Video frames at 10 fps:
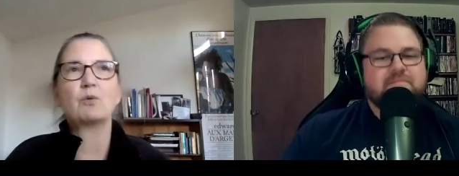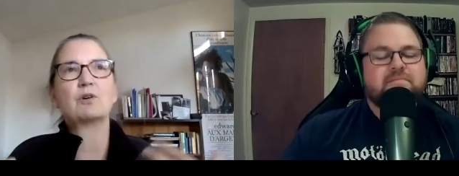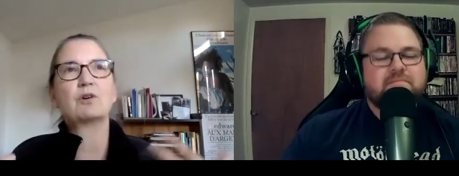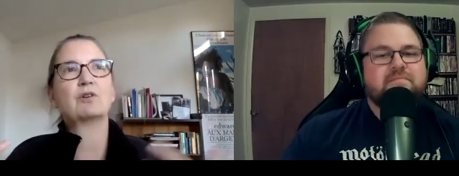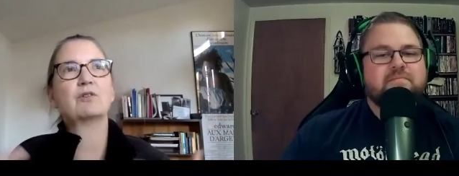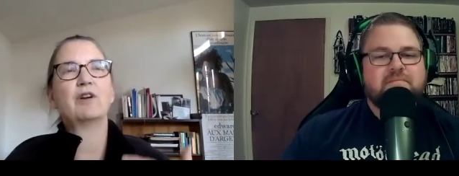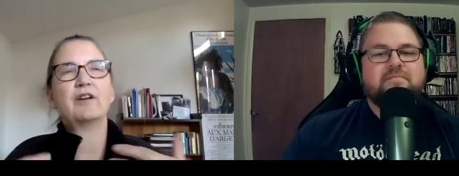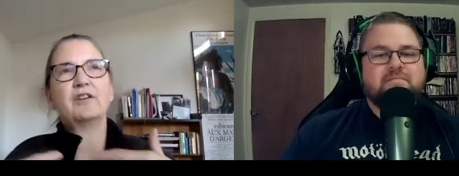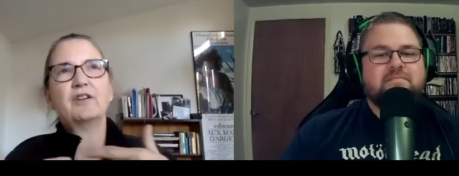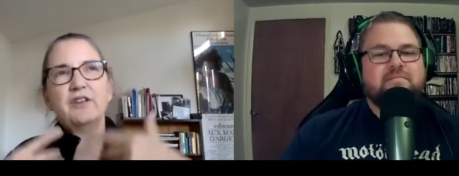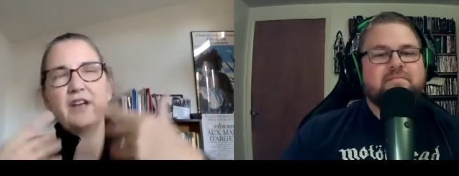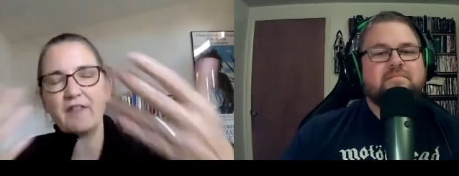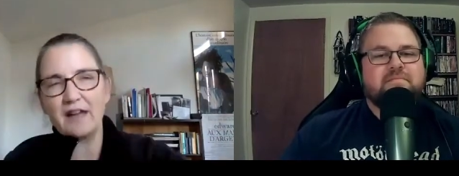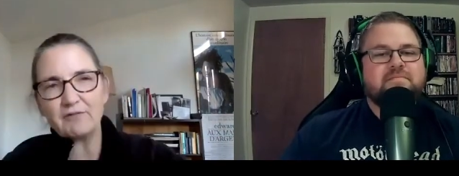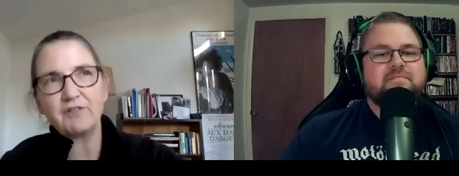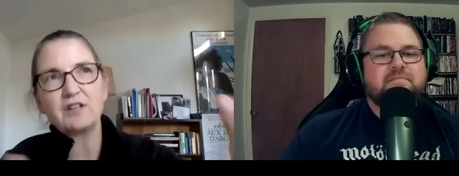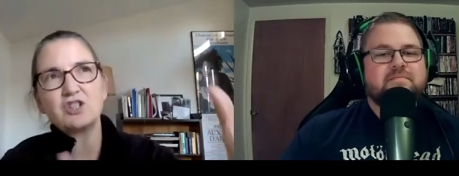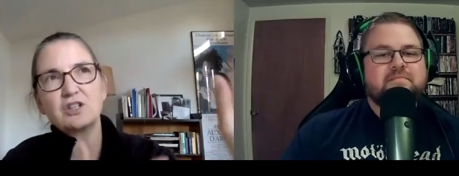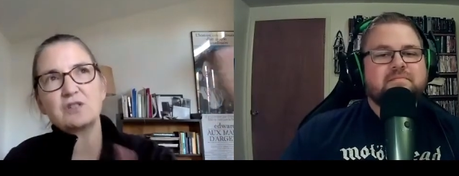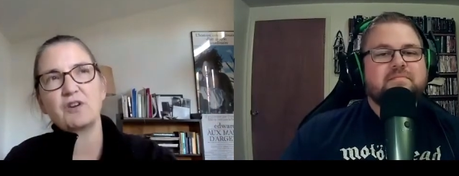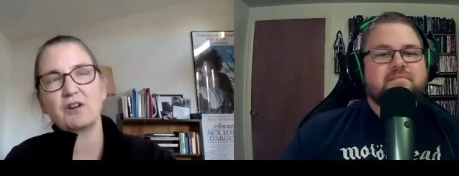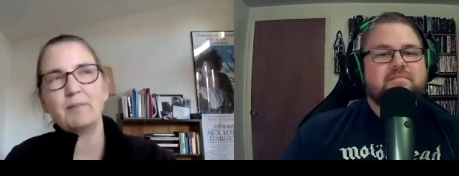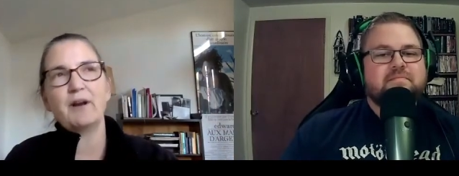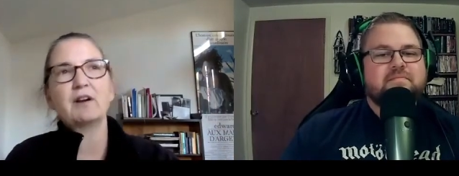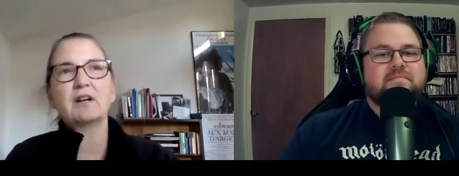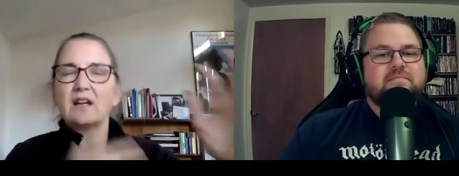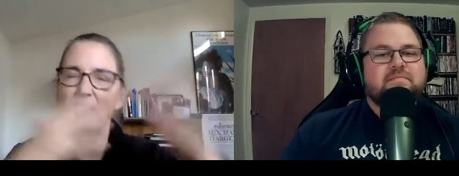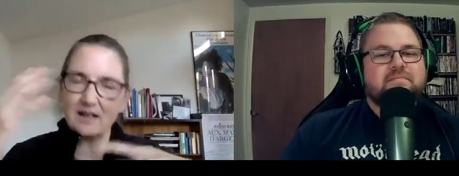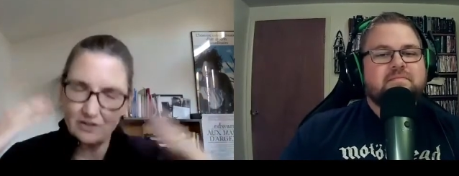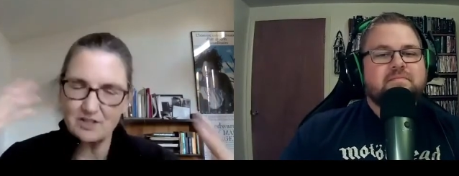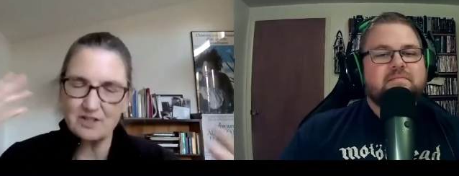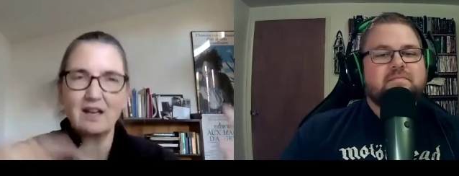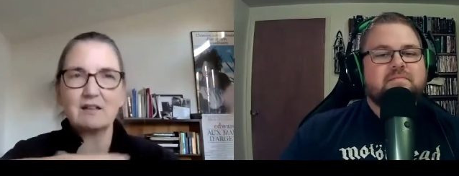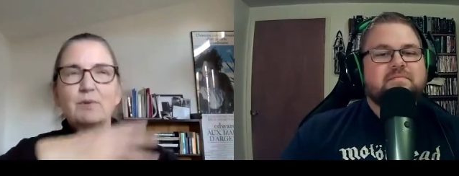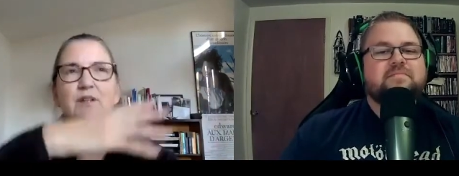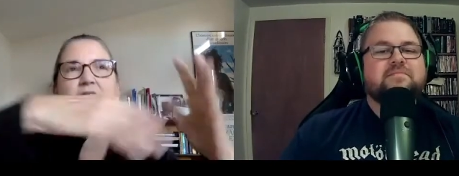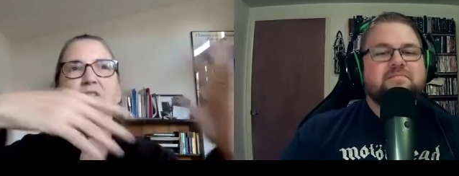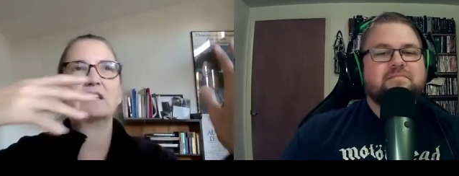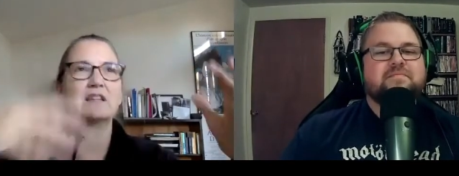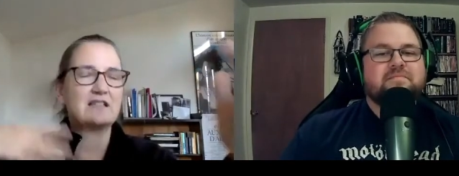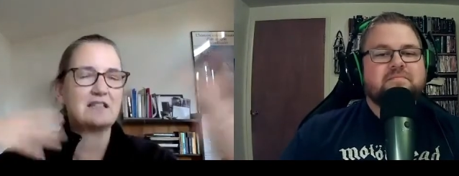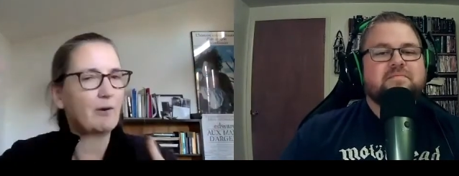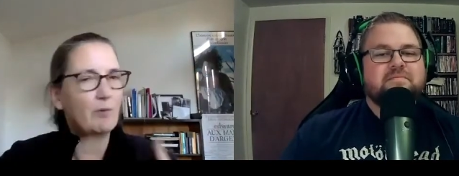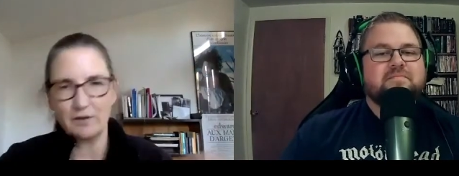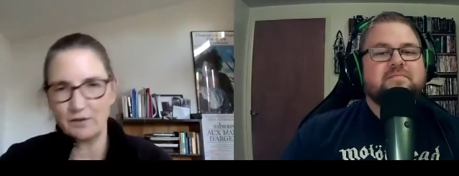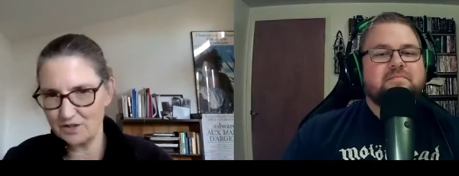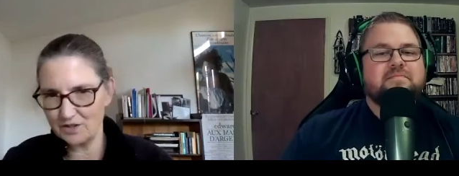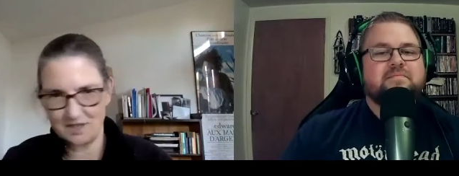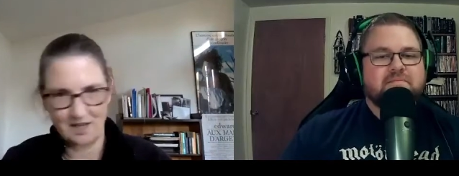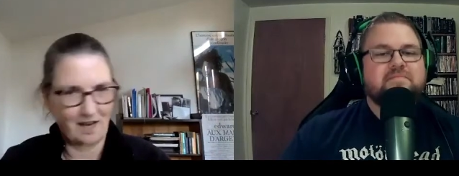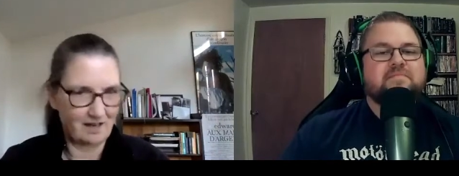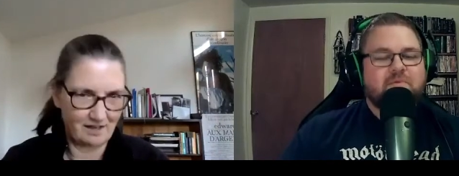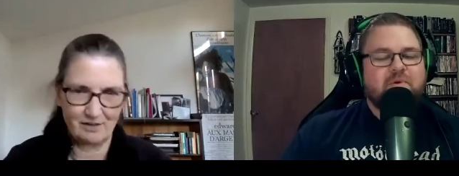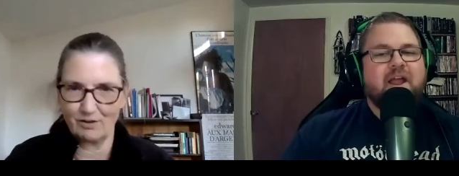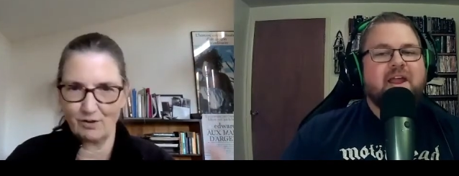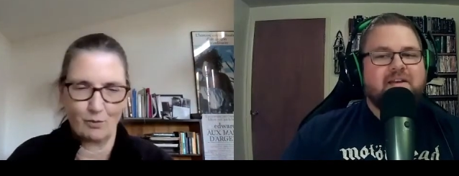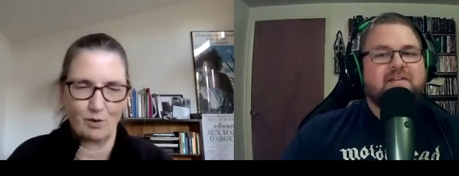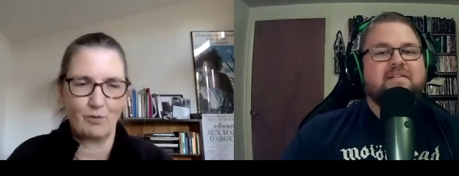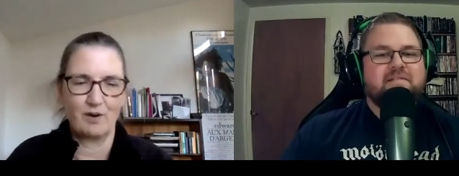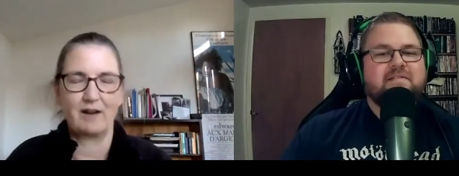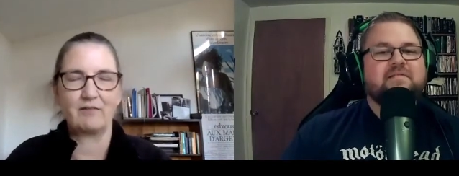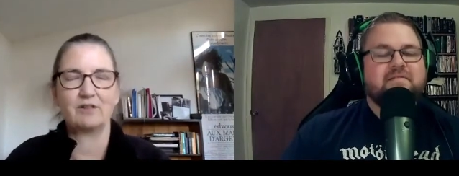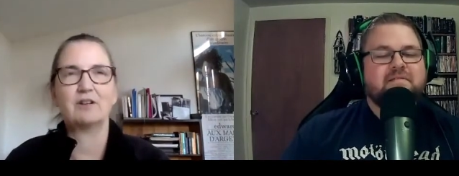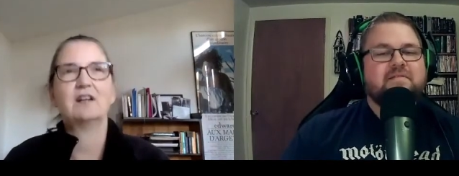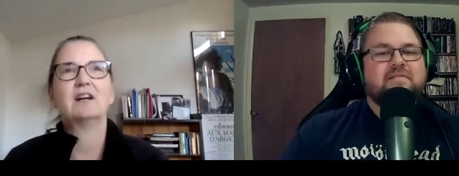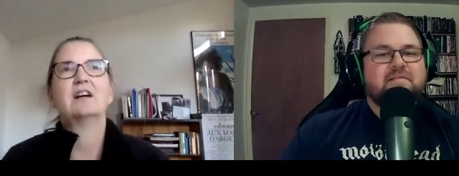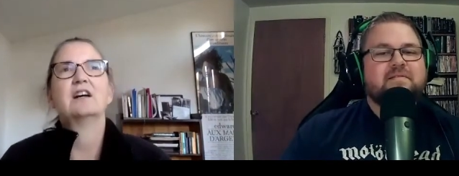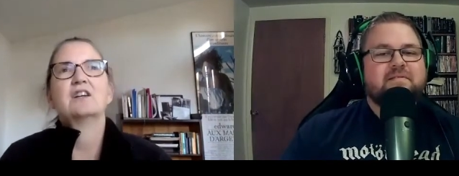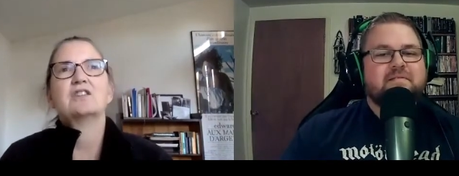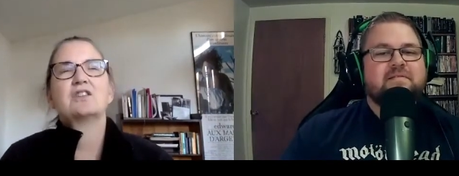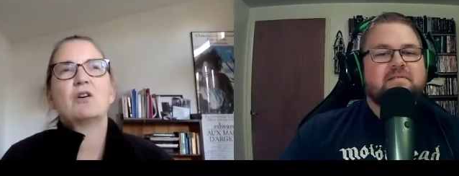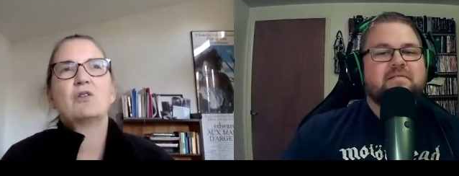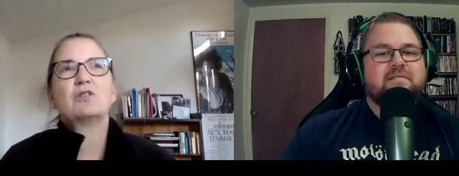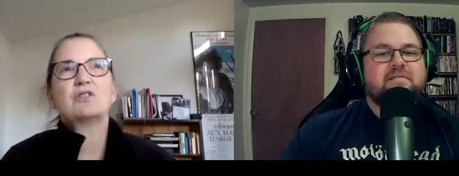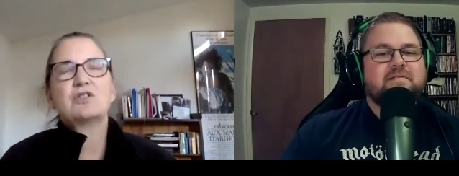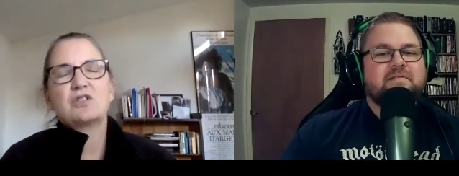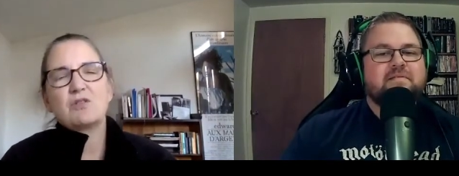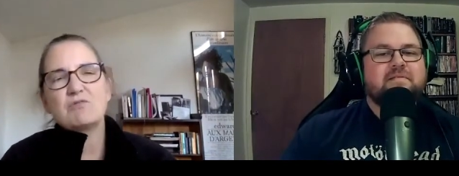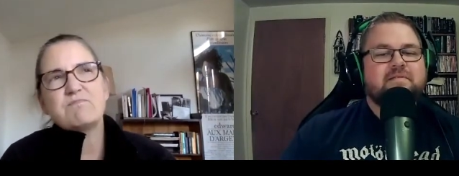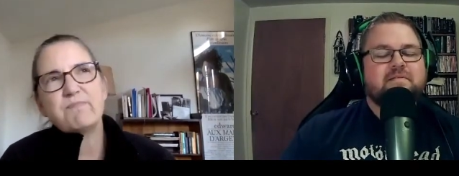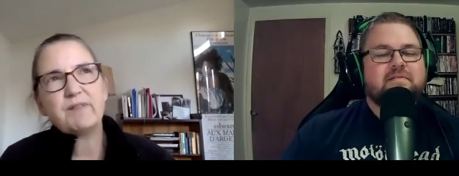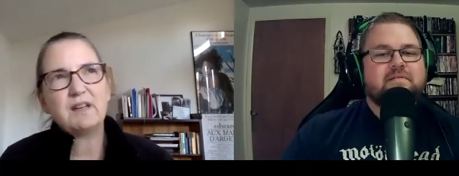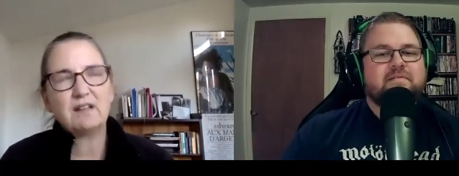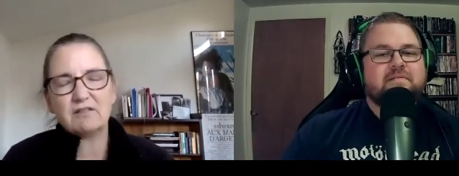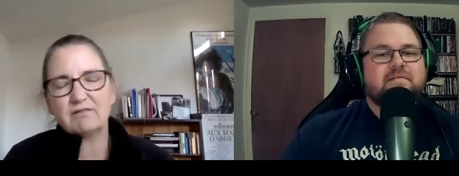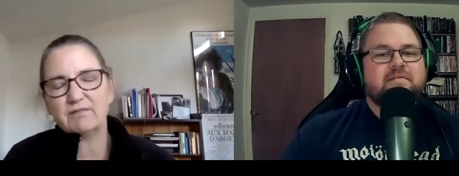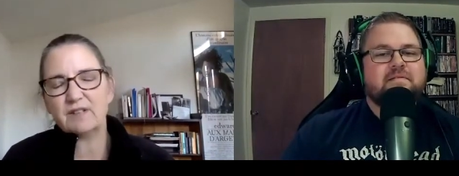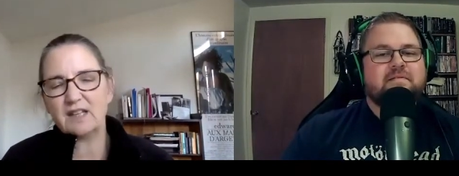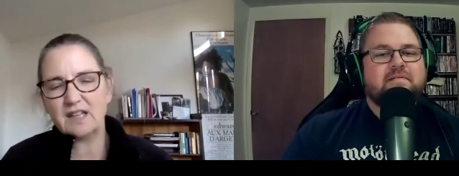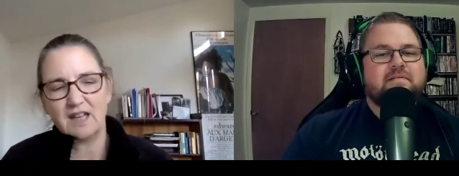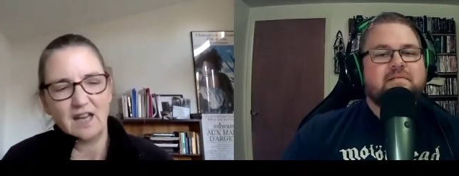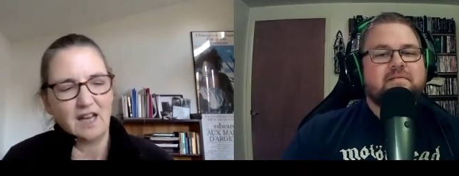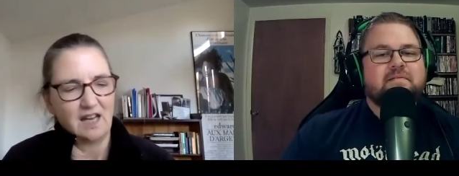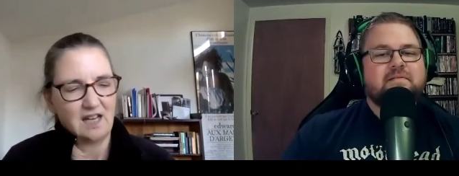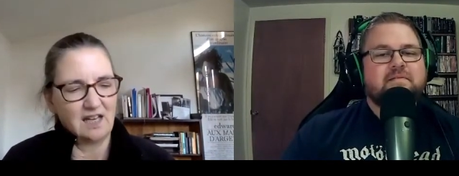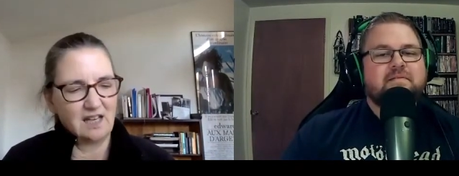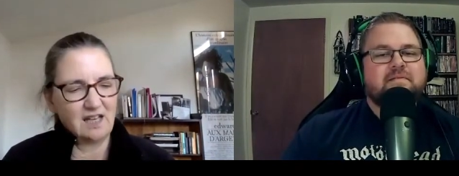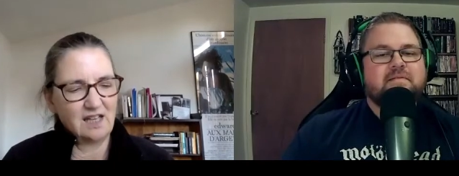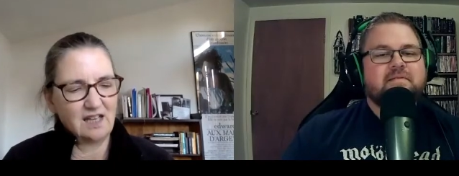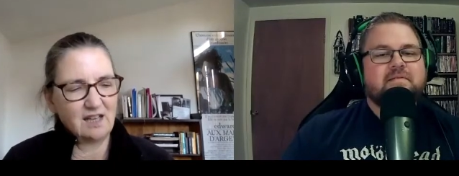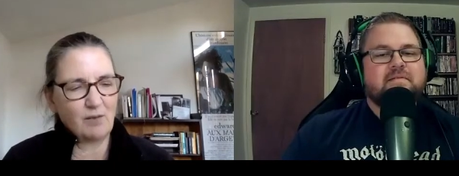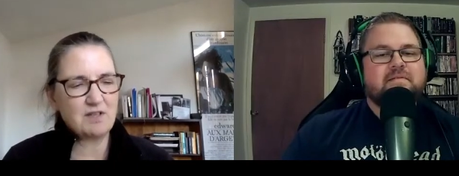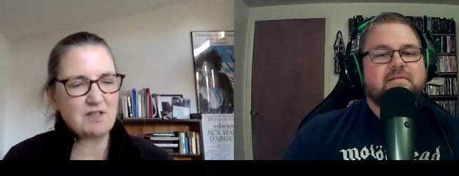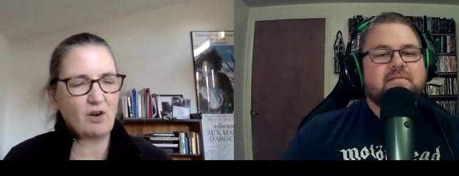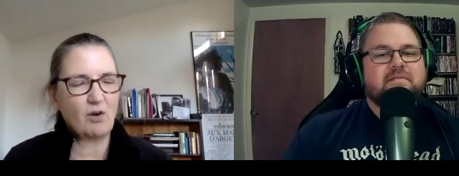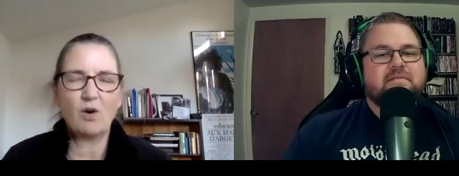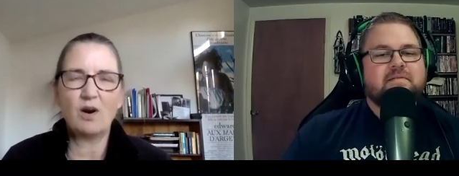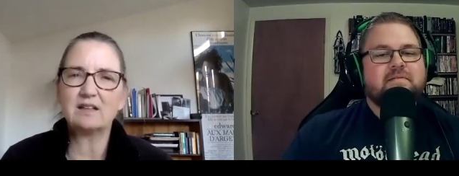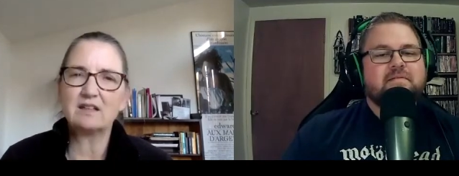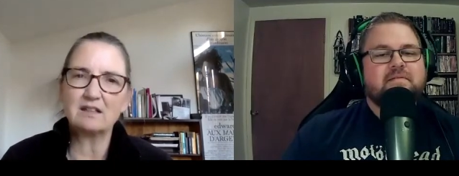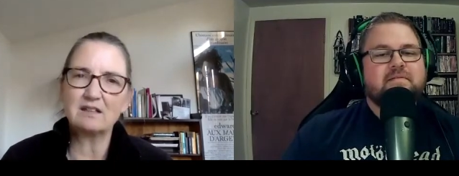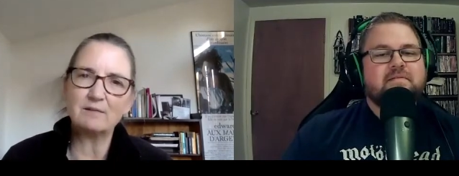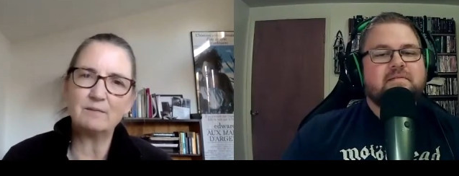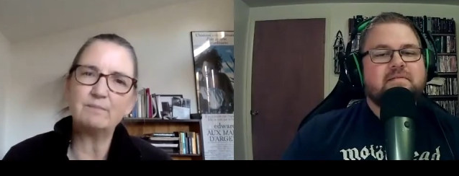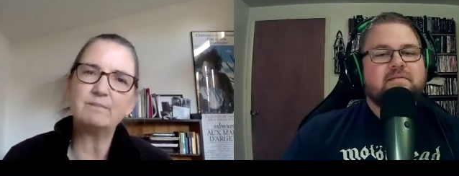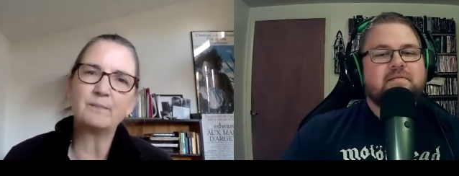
Speaker 1: Mm-hmm. Or yeah, that inflection is very American. I understand, but that's how I want you to say it, right. or, or whatever. So, so you know, it, it there wasn't quite the